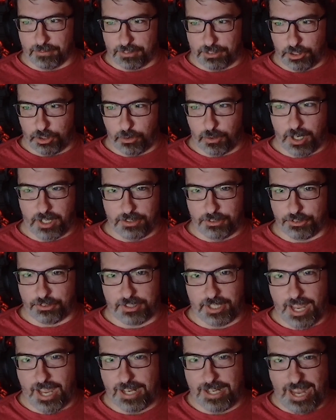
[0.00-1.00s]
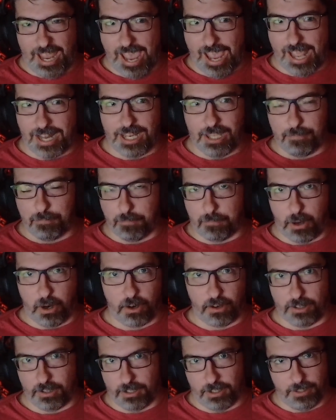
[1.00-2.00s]
to understand any
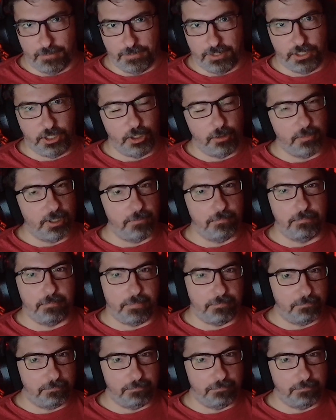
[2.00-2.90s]
part of the human